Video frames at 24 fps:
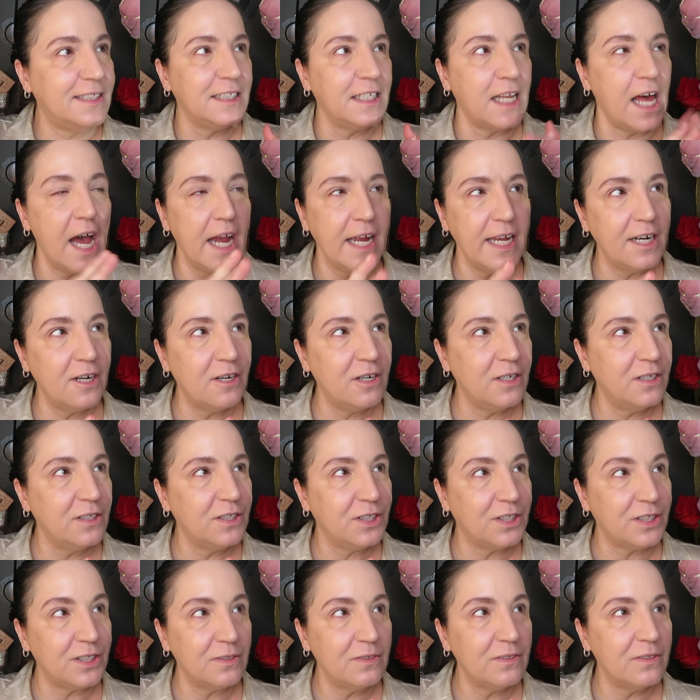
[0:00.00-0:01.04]

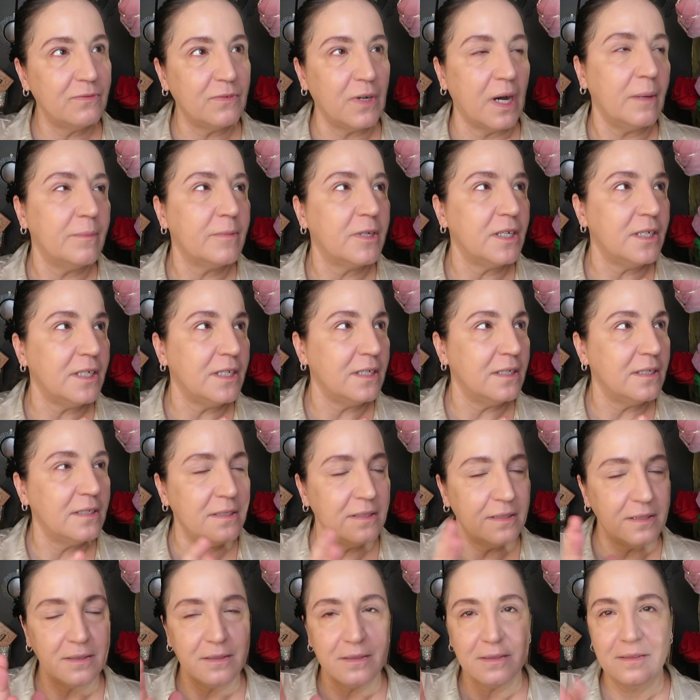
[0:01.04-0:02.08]
liners. Well, I'm gonna,
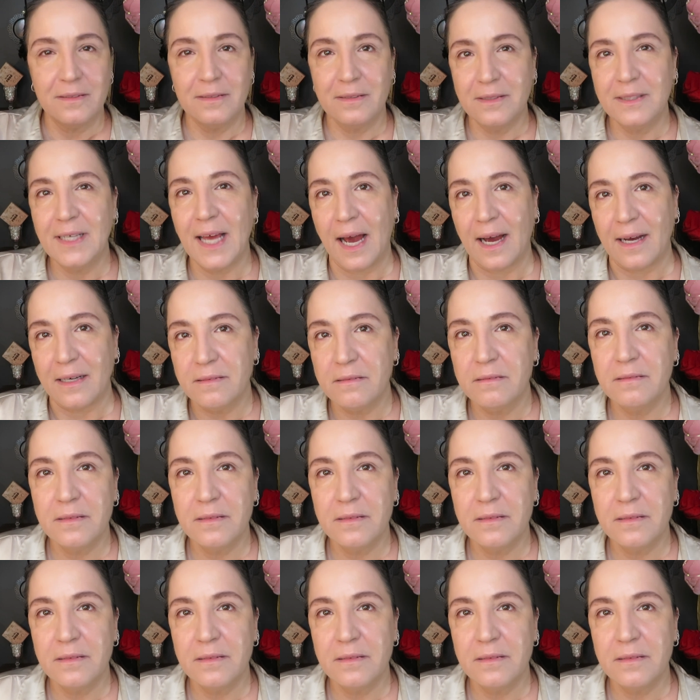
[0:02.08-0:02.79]
yeah.